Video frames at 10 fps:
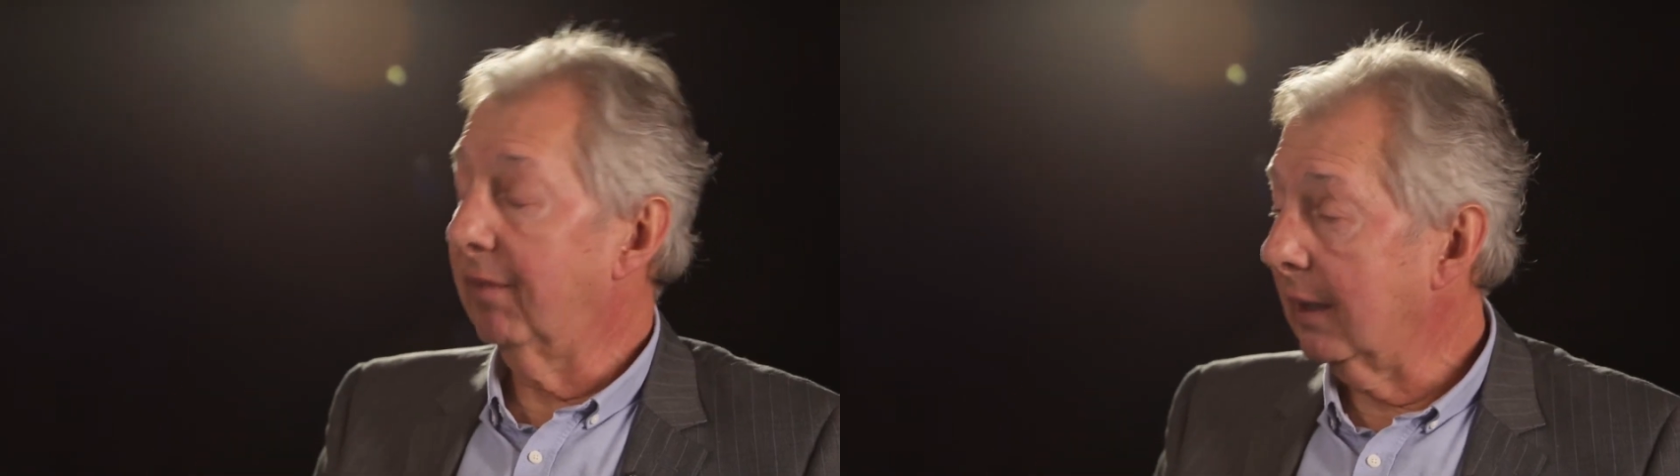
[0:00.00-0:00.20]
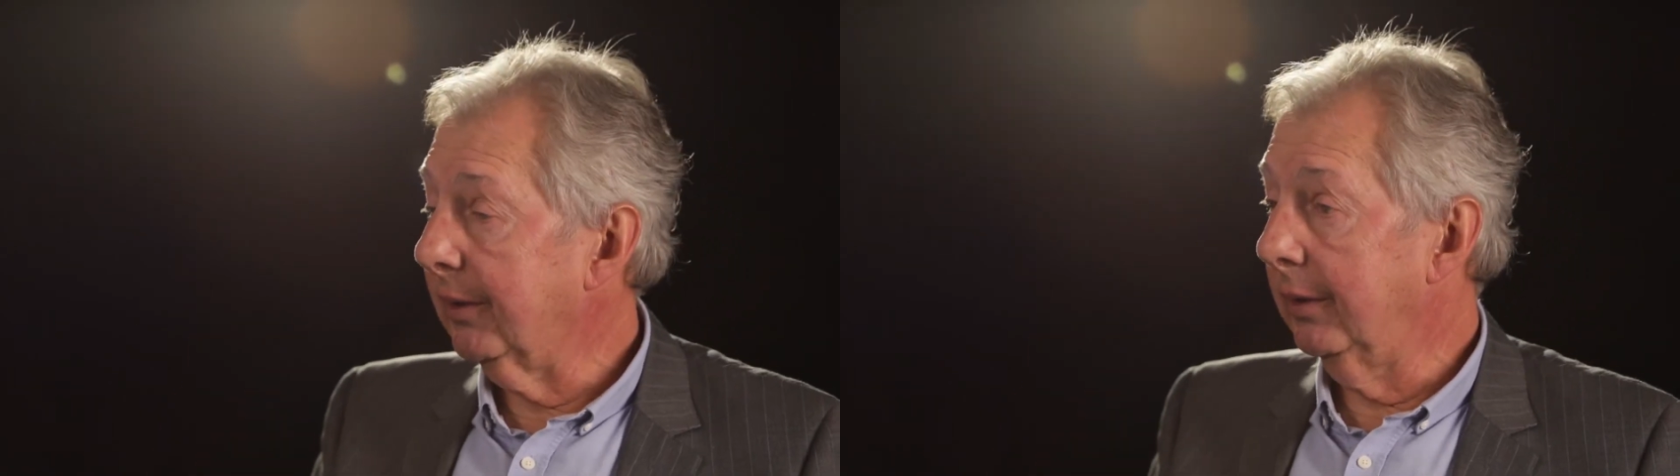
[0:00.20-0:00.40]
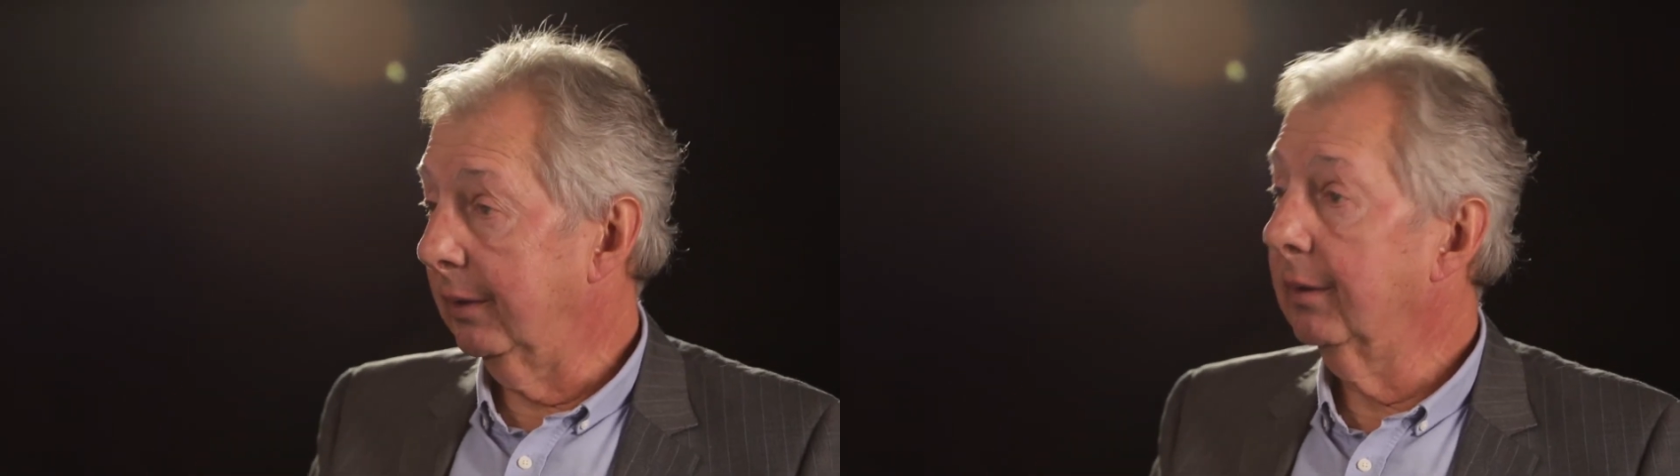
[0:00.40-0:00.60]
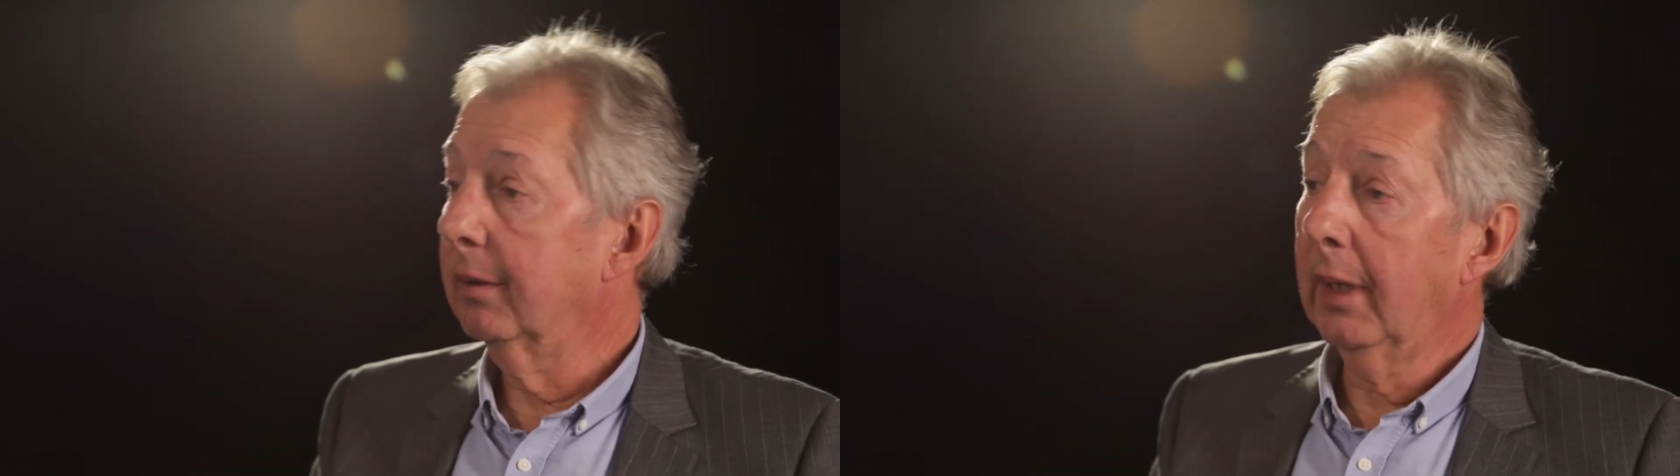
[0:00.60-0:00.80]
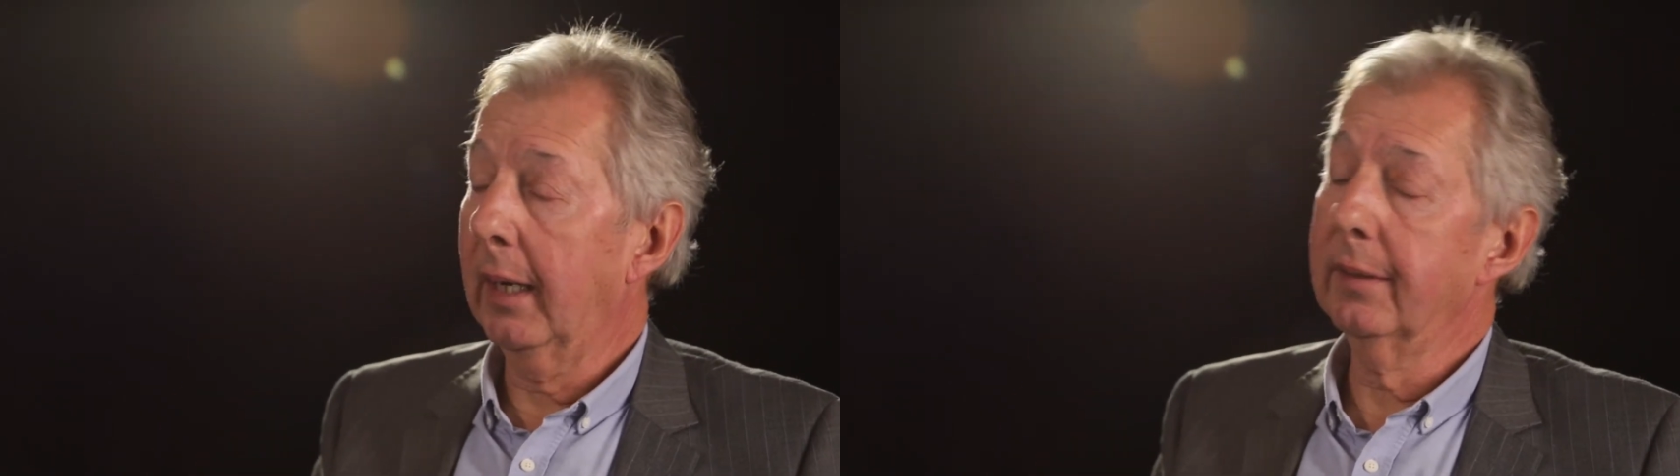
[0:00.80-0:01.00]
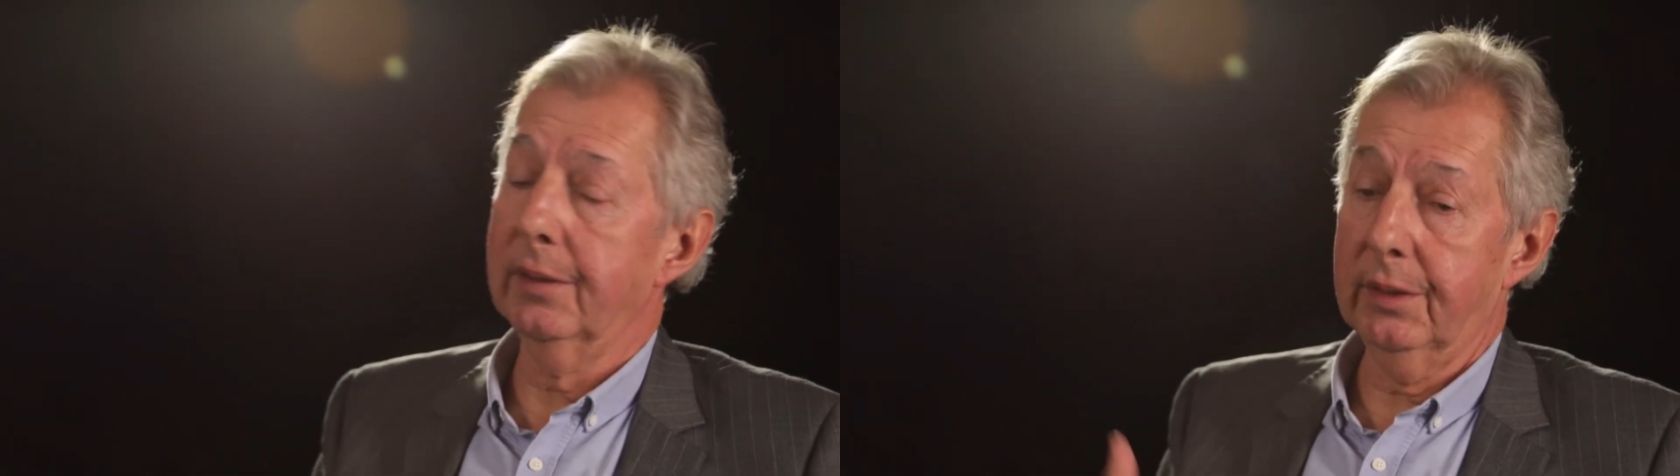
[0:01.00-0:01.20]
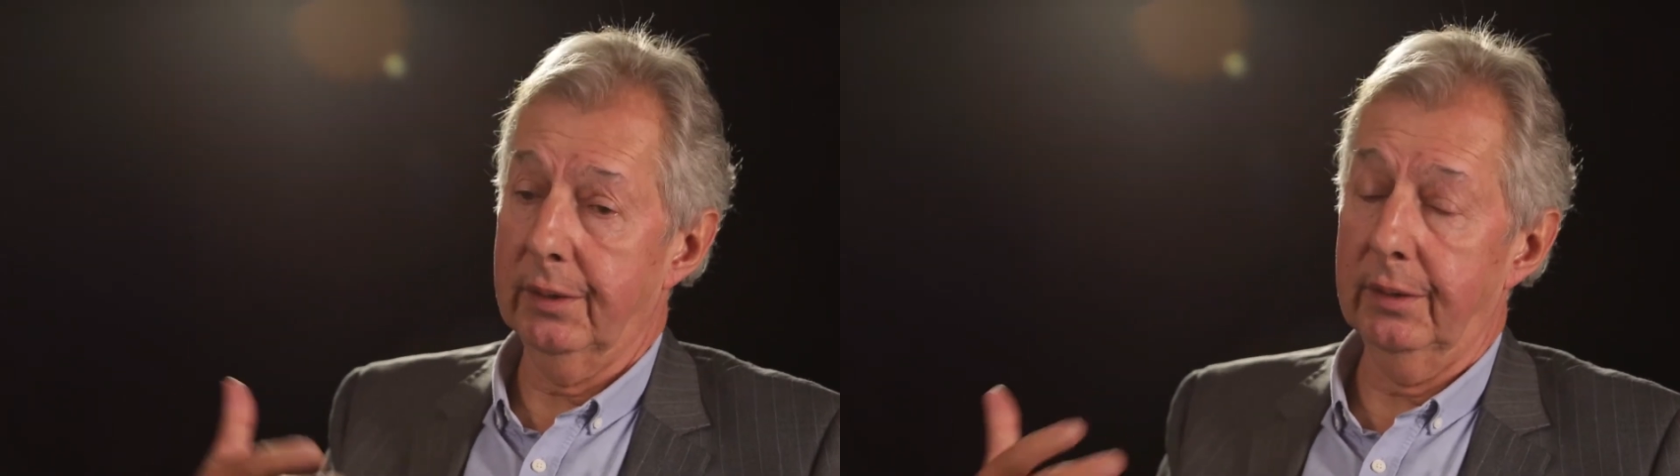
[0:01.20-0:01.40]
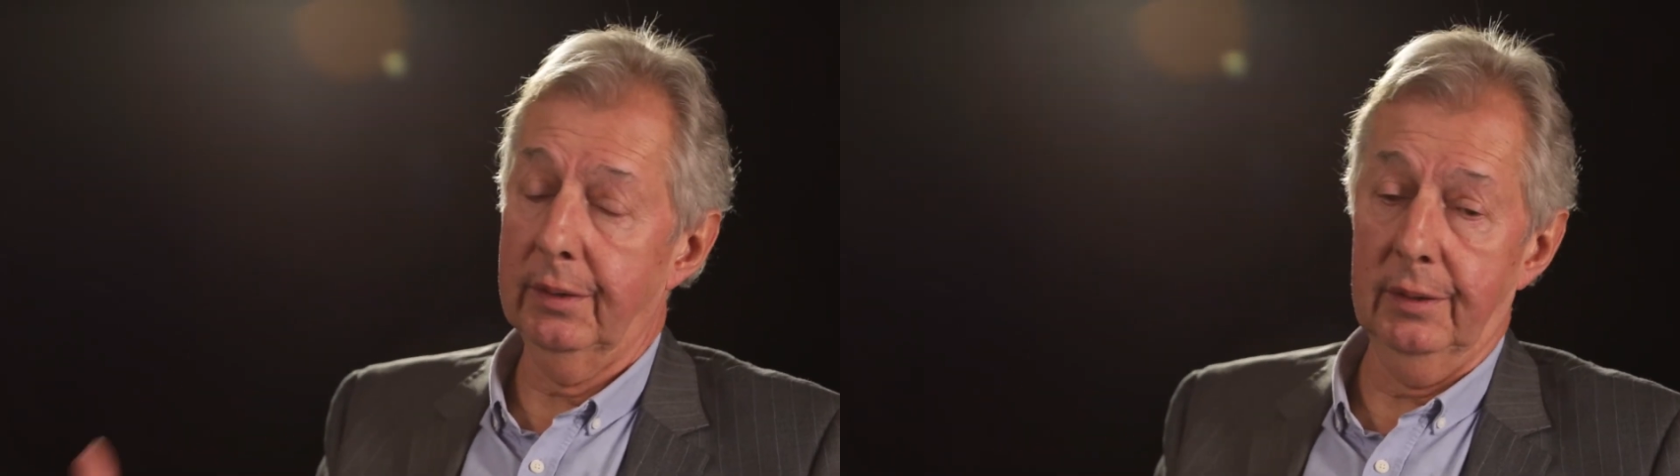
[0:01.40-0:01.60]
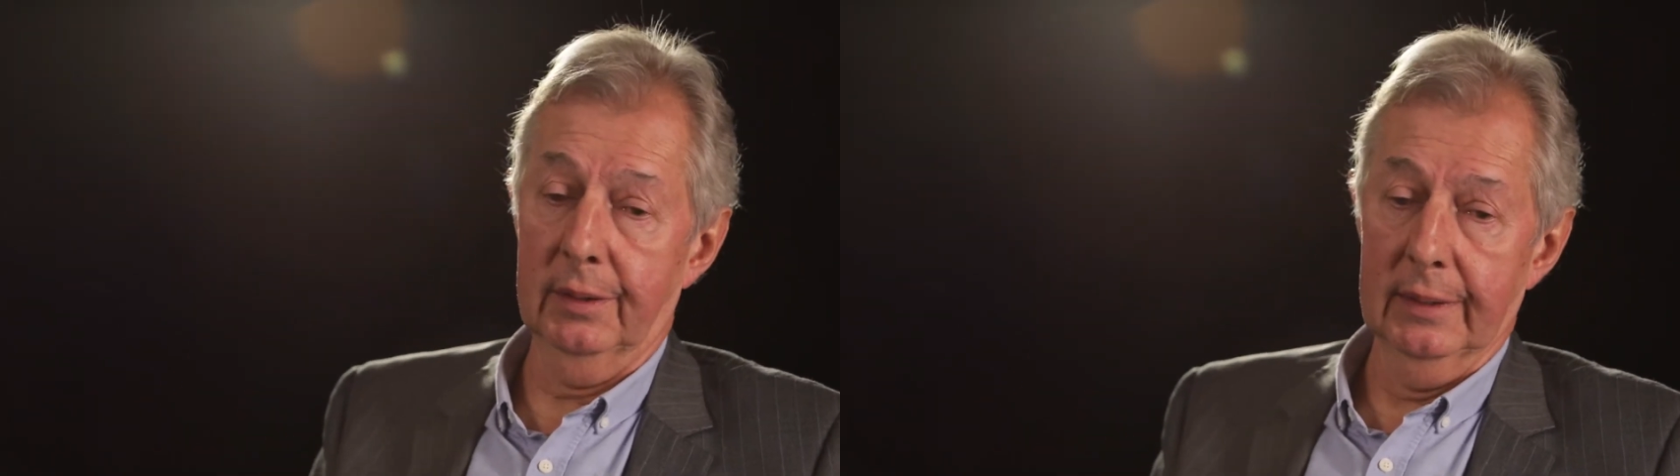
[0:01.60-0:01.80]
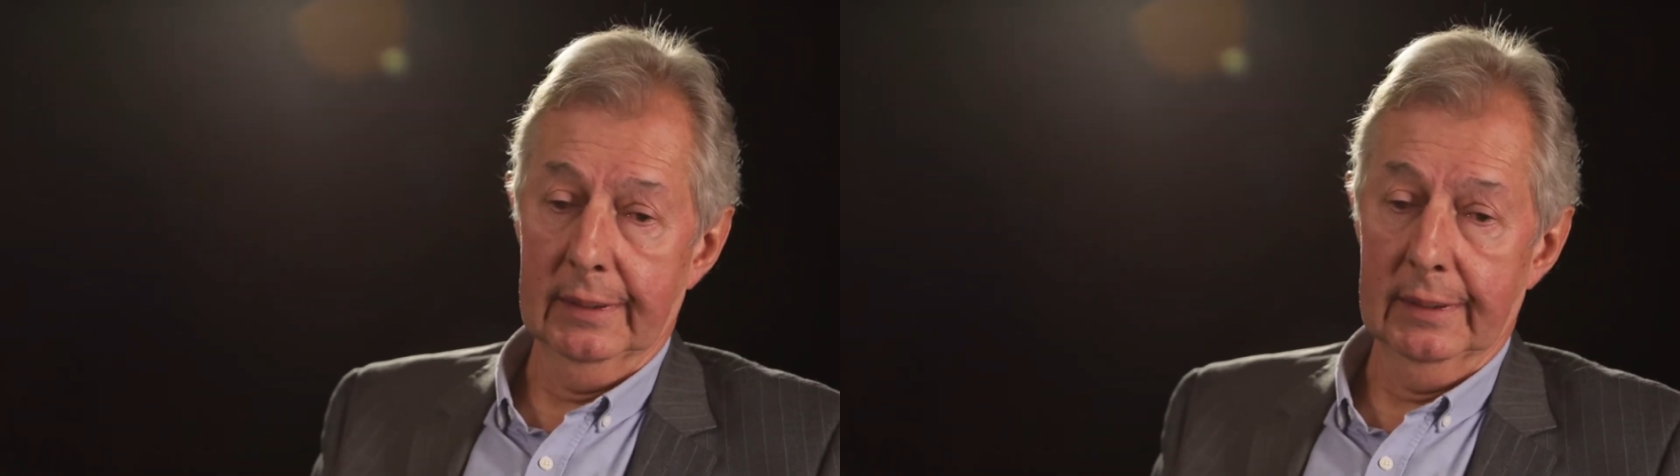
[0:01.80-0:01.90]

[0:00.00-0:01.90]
value either to